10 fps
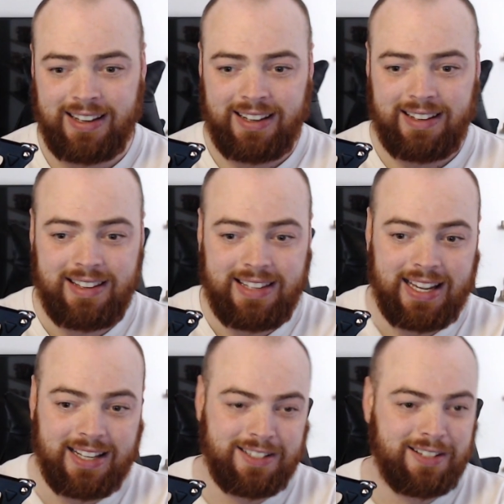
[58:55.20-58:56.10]
in the
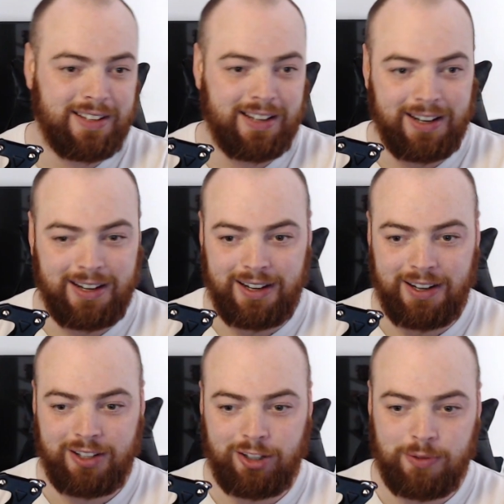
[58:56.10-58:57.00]
end,
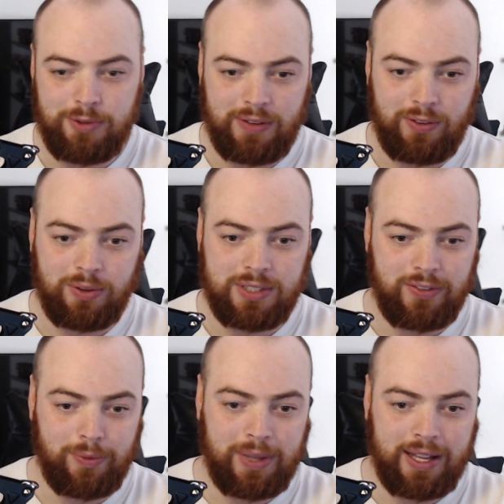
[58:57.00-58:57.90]
humans will give it all to save
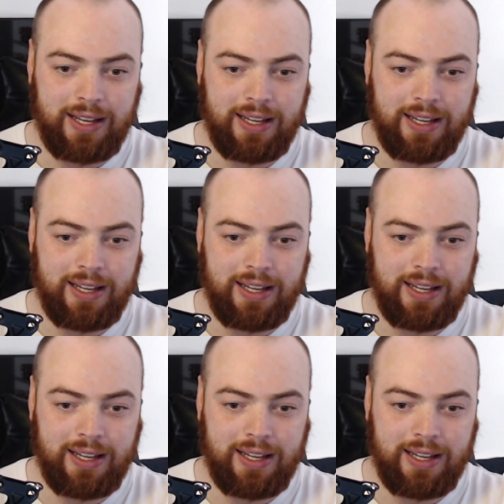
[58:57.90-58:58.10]
our planet,